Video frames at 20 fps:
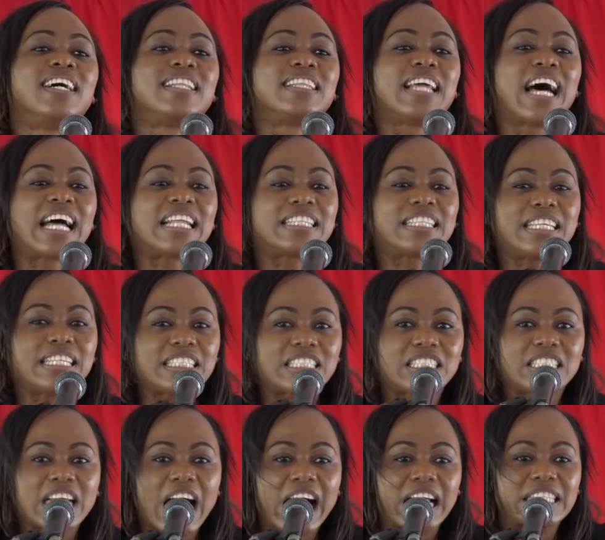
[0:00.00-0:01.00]
that
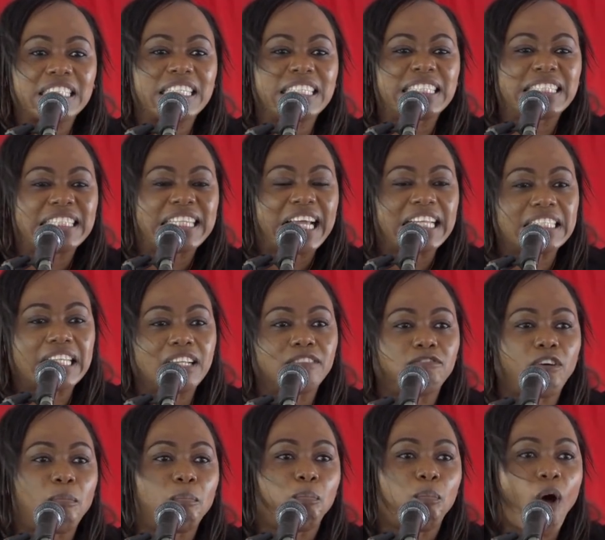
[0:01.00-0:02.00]
this child descendant
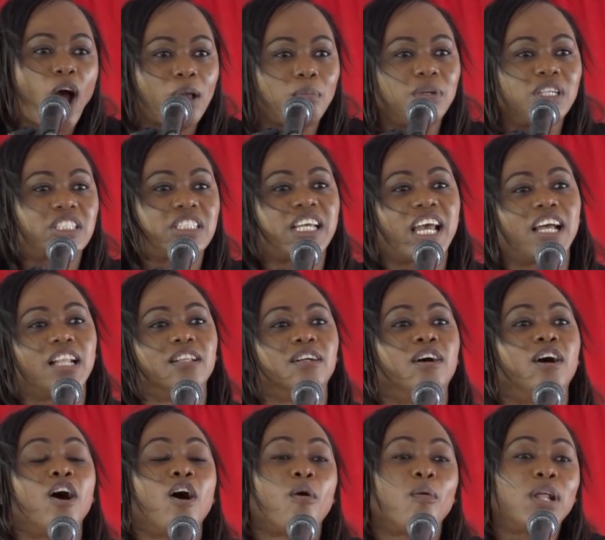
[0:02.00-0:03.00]
from Point
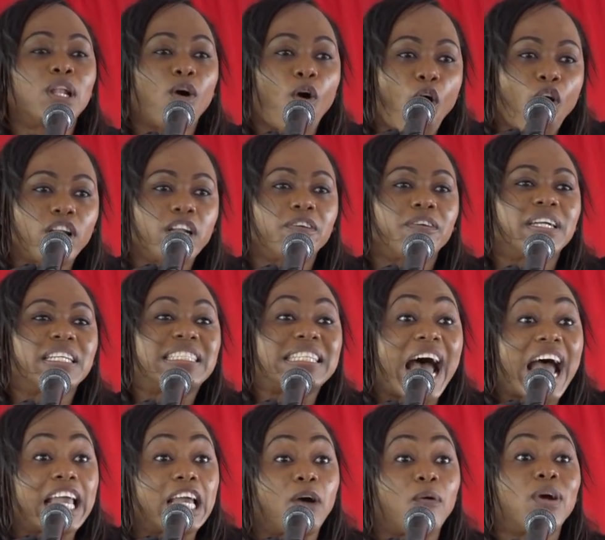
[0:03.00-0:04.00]
Michel will only
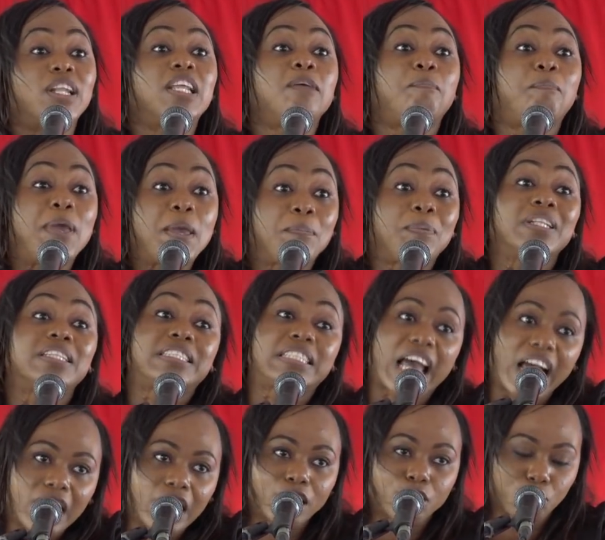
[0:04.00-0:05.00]
retire when the people
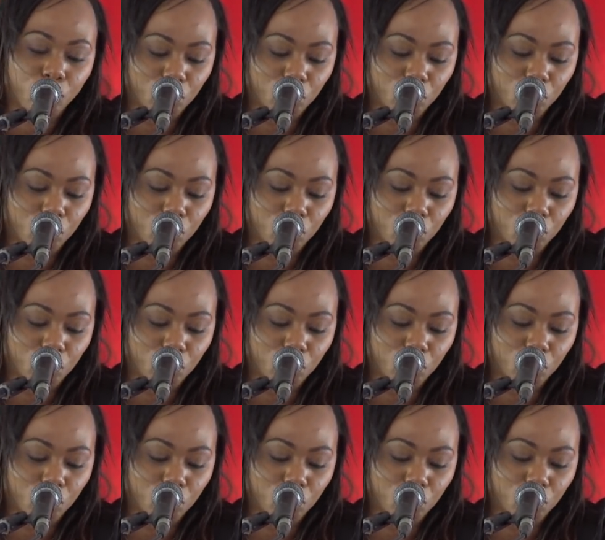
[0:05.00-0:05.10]
tell her